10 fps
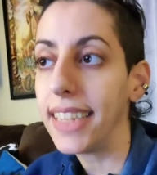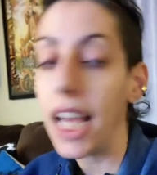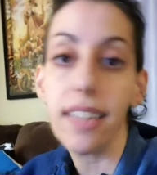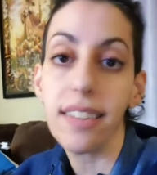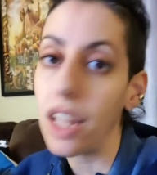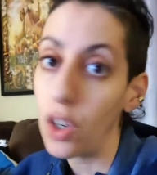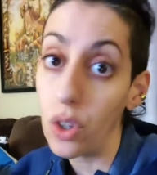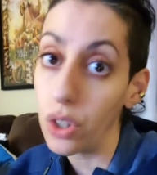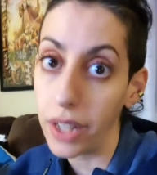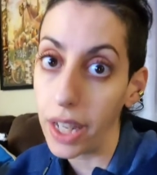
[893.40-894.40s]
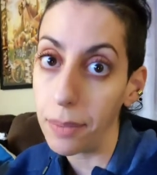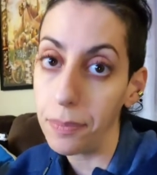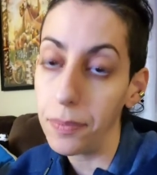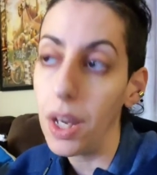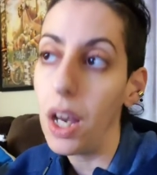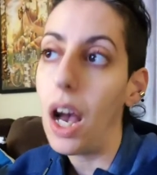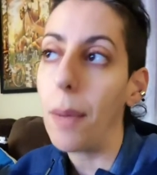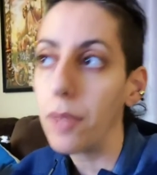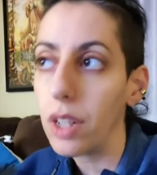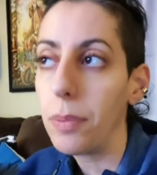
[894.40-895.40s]
It's not a horror game.
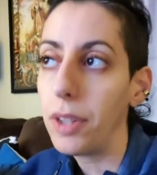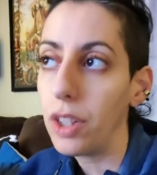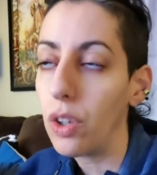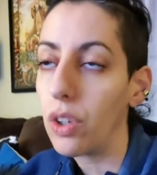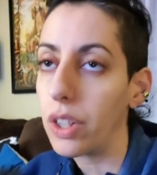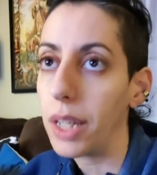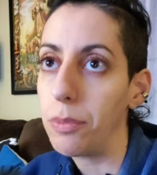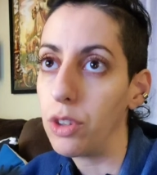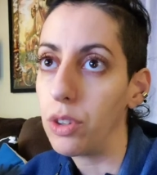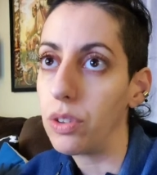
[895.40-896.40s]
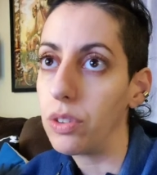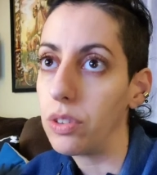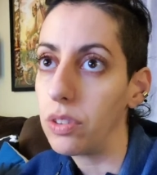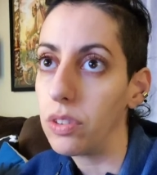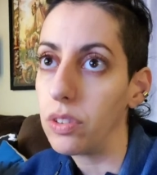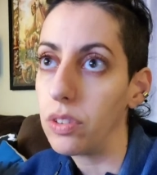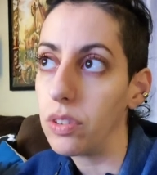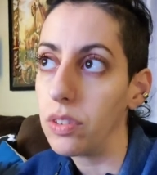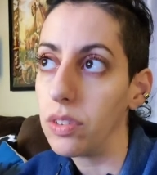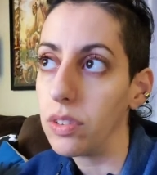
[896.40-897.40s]
I'm gonna play a horror game too.
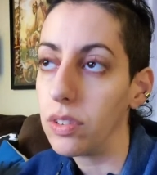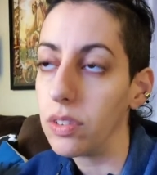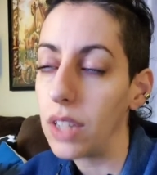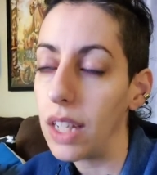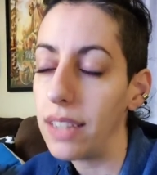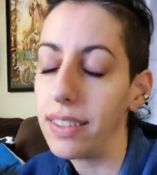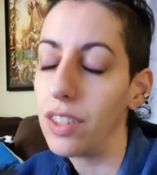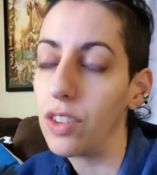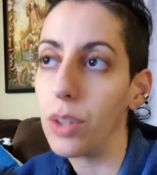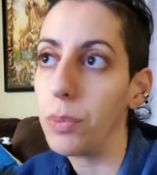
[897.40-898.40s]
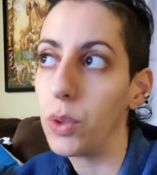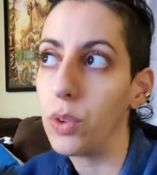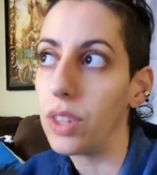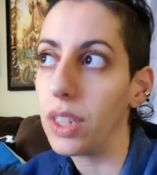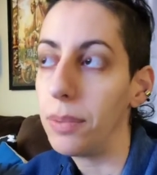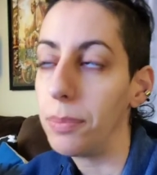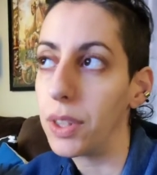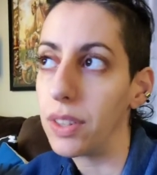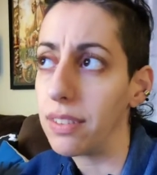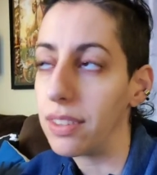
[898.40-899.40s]
I say the term loosely
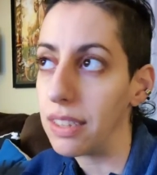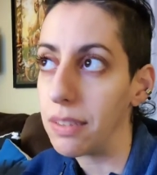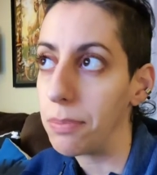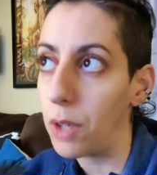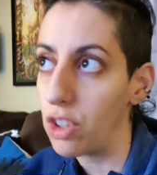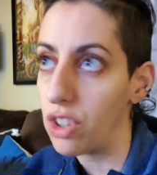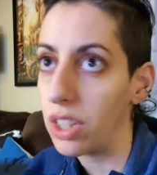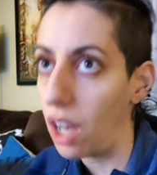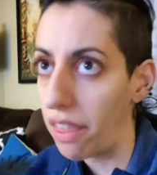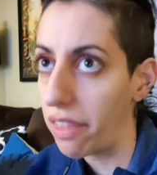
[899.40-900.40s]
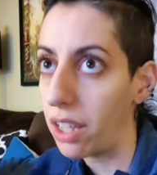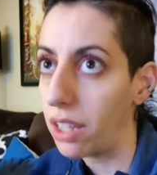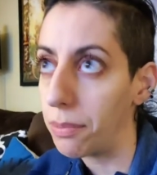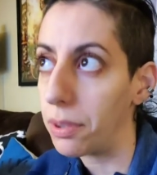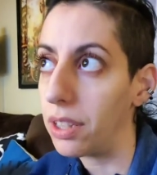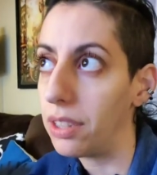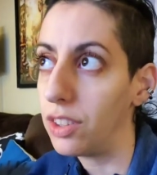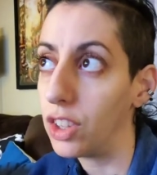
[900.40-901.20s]
because it's Martian Gothic, but you